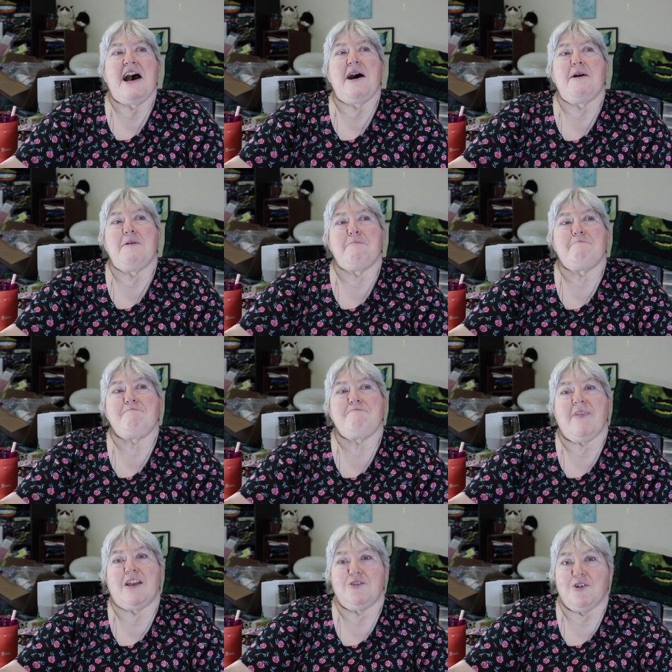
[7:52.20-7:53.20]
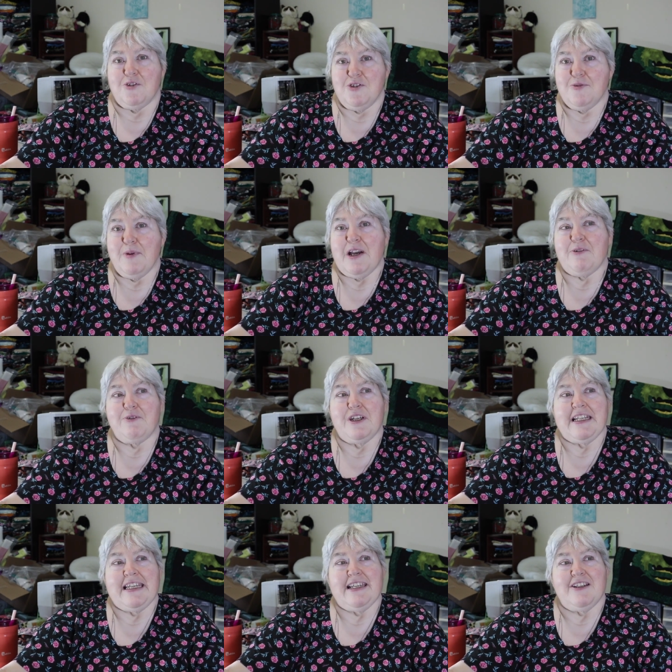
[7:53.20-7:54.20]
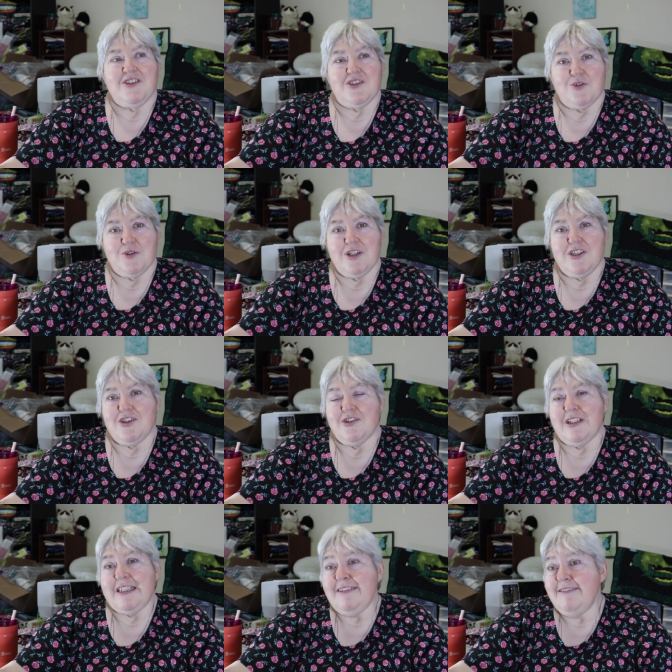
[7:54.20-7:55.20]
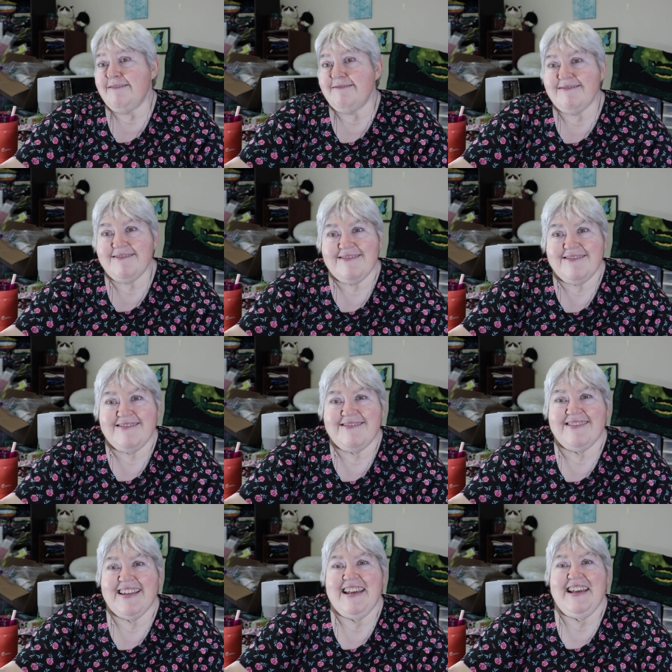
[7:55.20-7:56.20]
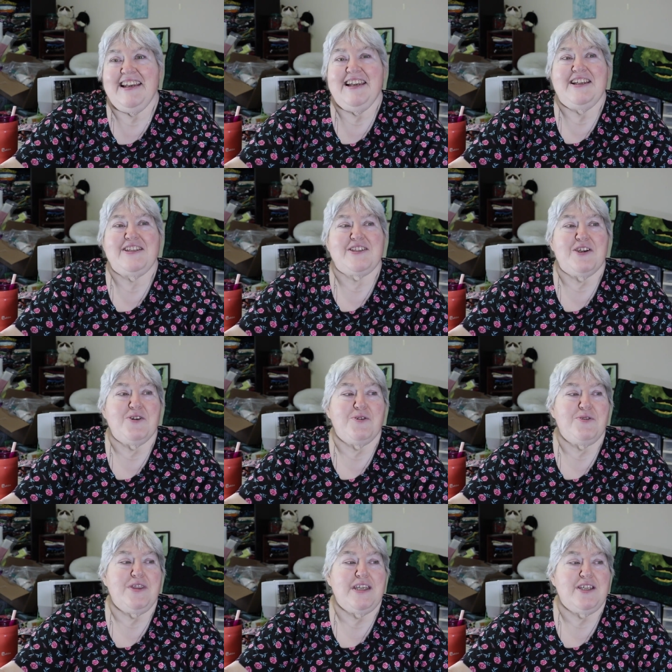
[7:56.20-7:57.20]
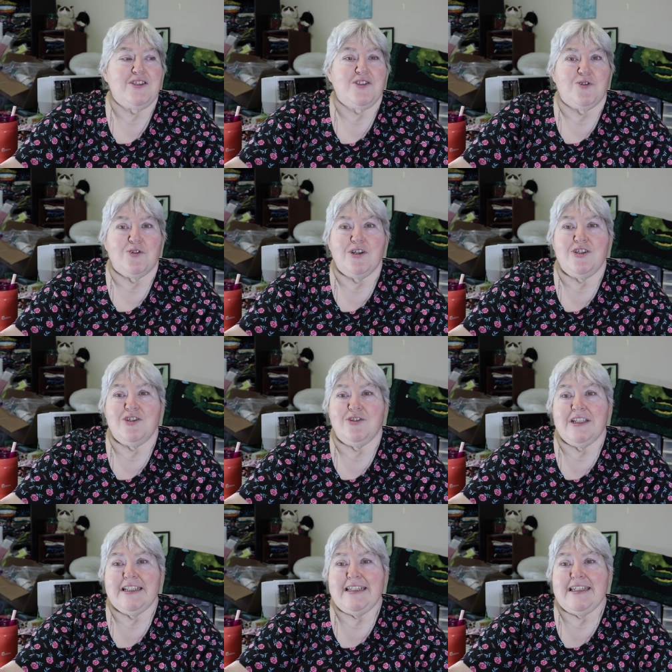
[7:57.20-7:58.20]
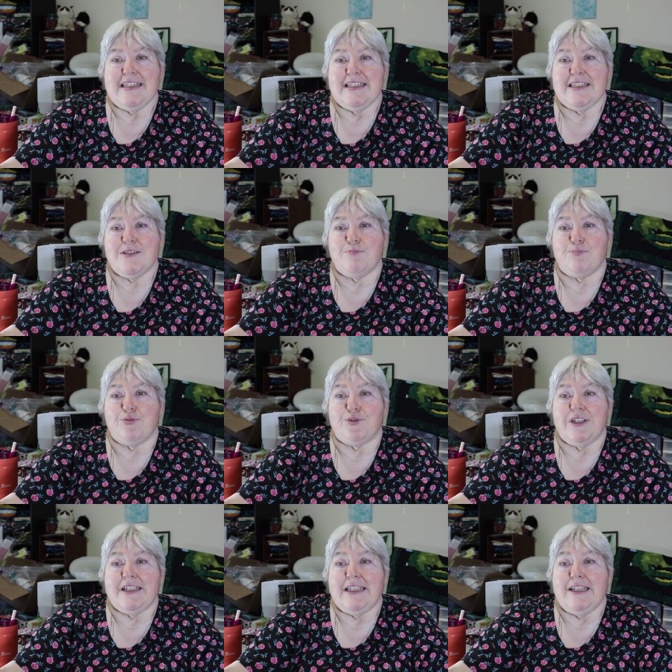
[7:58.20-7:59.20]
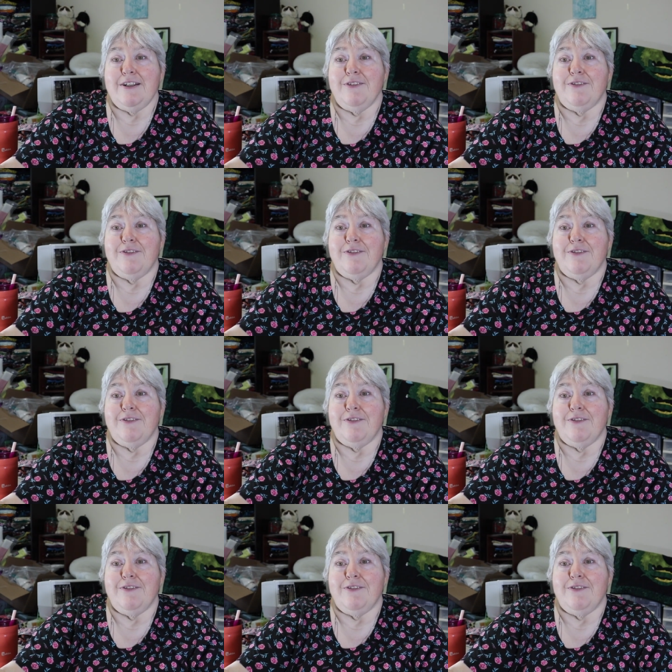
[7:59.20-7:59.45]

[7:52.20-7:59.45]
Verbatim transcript: yarn. I told you about renting a storage unit. So the storage unit is pretty